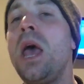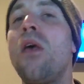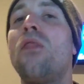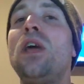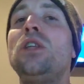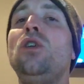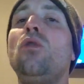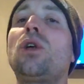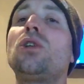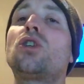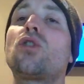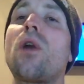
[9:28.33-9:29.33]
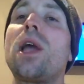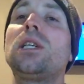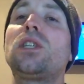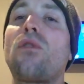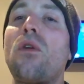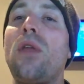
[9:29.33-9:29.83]
then you can
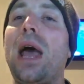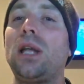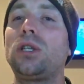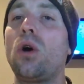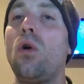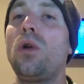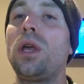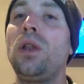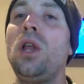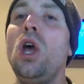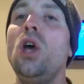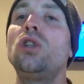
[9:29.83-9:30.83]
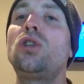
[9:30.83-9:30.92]
transfer that token